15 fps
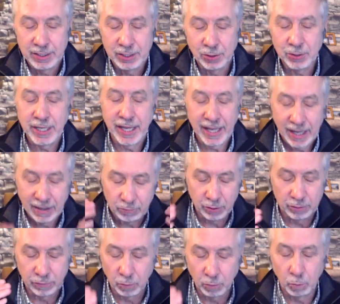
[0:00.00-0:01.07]
you only have
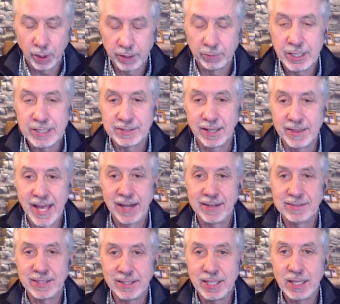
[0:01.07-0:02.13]
one for one reason, and that
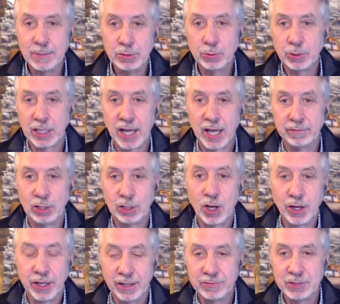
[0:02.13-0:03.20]
is to keep you alive
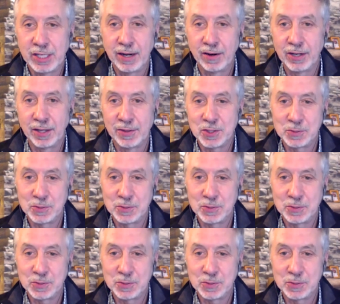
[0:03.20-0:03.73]
long enough to carry on the